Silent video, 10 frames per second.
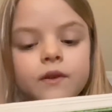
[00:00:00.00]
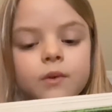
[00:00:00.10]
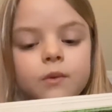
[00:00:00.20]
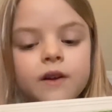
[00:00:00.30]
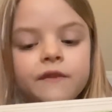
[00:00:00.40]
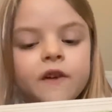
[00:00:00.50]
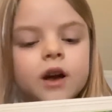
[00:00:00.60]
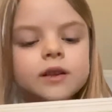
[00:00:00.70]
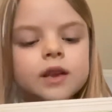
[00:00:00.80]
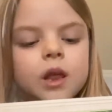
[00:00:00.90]
Why,
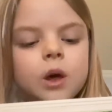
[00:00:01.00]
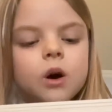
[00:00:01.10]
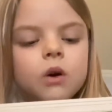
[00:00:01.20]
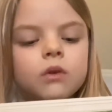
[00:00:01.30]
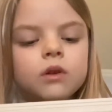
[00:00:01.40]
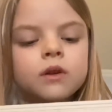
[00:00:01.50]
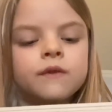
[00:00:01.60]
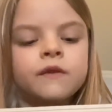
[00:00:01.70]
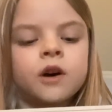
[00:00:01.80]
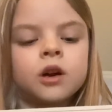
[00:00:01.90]
Fox, hello.
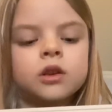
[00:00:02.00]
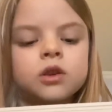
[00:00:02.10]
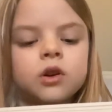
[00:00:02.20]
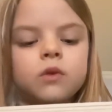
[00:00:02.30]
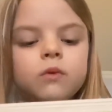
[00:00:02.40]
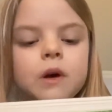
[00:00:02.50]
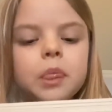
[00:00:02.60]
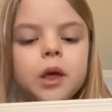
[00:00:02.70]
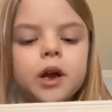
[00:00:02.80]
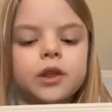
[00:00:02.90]
Fox took one
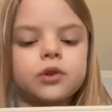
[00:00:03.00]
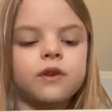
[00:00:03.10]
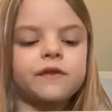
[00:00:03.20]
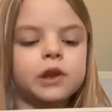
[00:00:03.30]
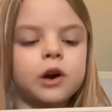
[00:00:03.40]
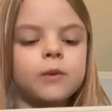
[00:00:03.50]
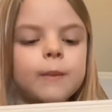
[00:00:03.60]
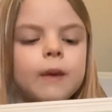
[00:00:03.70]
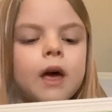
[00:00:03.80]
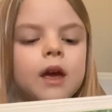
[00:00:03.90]
look at the Gruffalo.
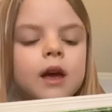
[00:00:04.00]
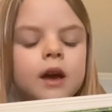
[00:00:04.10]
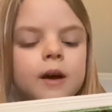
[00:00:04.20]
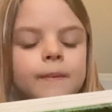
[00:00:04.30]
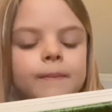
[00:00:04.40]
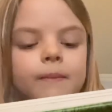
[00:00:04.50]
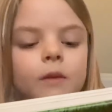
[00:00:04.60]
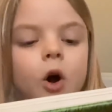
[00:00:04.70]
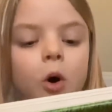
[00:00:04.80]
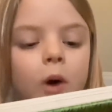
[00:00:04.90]

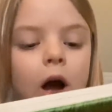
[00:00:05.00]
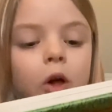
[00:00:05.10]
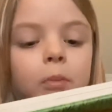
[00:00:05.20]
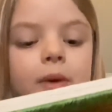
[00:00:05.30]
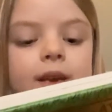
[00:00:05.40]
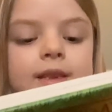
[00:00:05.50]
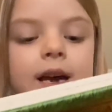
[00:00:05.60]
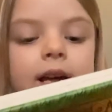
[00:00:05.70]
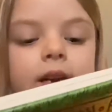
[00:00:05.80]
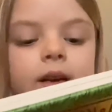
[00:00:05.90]
Oh, help, he
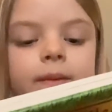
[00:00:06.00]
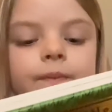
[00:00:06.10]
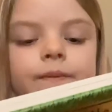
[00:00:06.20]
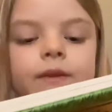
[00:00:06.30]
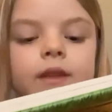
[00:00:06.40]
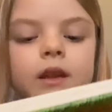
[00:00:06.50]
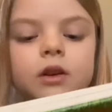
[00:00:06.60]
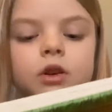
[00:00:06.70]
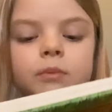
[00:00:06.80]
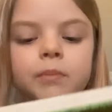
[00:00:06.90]
said.
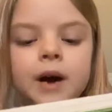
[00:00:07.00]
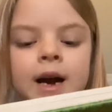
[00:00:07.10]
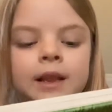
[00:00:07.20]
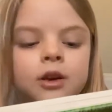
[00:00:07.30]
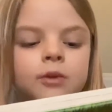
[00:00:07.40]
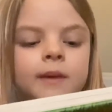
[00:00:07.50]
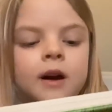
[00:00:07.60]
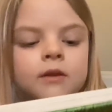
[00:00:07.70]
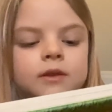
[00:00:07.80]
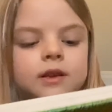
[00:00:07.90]
Goodbye, little
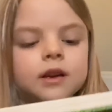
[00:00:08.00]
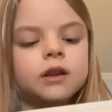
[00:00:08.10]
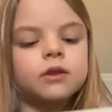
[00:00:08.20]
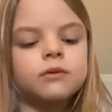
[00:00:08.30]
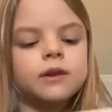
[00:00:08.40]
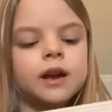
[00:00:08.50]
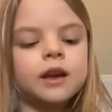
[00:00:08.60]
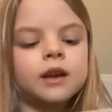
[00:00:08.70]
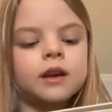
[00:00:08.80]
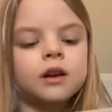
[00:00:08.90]
mouse, and
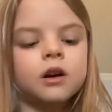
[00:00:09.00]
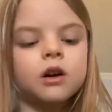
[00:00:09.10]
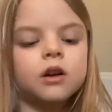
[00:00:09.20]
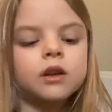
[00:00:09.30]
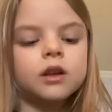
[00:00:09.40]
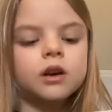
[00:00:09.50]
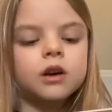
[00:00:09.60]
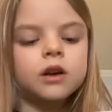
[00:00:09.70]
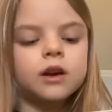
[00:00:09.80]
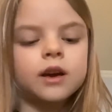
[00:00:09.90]
away
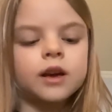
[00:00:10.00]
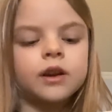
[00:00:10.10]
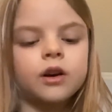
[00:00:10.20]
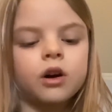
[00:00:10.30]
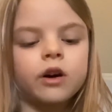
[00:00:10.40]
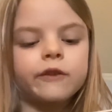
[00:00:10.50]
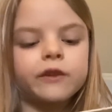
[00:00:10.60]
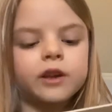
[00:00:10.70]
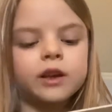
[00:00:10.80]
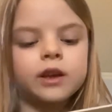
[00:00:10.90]
and off
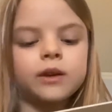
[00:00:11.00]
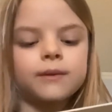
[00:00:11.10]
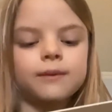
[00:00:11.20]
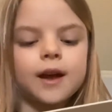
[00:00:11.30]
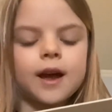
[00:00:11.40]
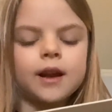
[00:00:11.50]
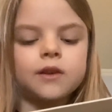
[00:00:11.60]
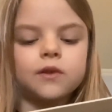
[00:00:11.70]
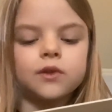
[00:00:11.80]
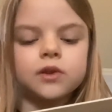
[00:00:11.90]
he ran to
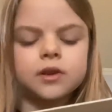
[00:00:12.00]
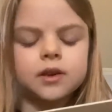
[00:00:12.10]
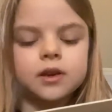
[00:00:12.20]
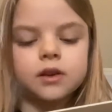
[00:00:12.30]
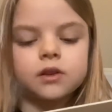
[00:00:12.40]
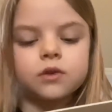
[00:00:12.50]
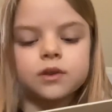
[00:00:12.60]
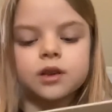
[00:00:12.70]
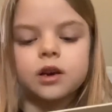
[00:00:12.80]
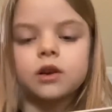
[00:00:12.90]
his to his
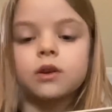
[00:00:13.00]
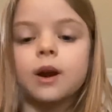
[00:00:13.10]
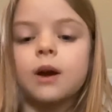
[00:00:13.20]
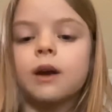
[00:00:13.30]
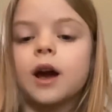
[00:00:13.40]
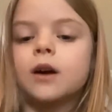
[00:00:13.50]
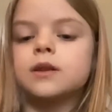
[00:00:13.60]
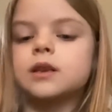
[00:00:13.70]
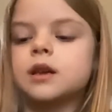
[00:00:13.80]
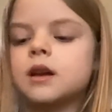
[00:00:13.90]
underground
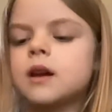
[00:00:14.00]
house.